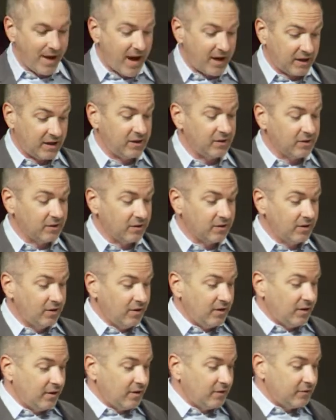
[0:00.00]
back here
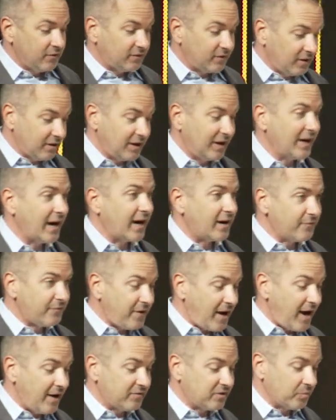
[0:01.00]
Sunday night at
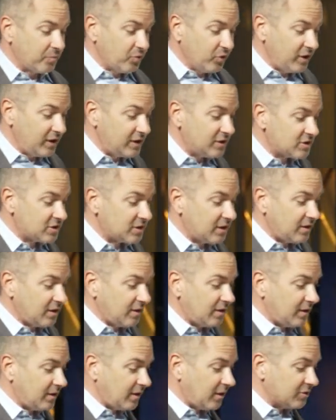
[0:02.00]
5 to preach,
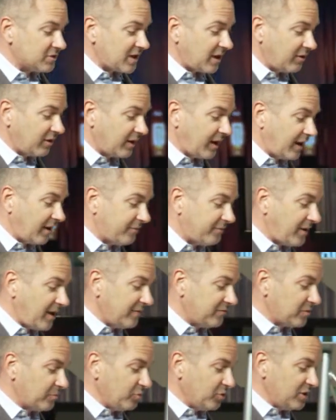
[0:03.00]
or Saturday night at
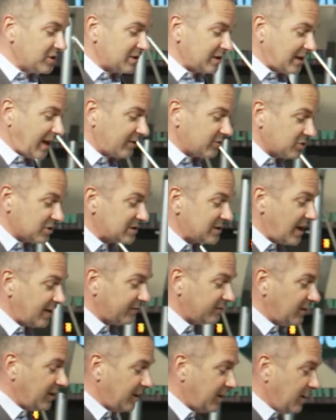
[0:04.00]
5 to preach just
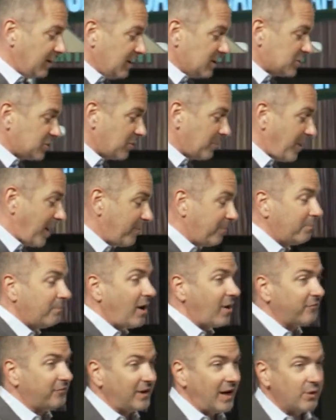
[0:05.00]
last night. So my,
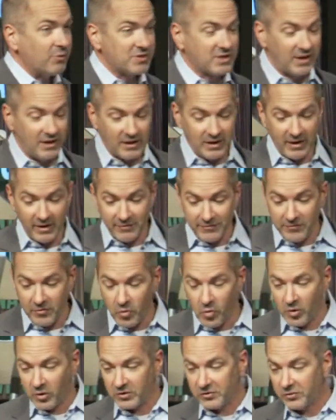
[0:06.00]
our flight was getting in at
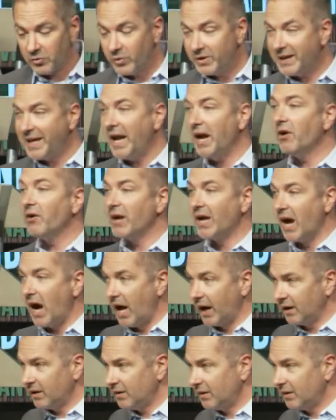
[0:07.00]
4, so we carry on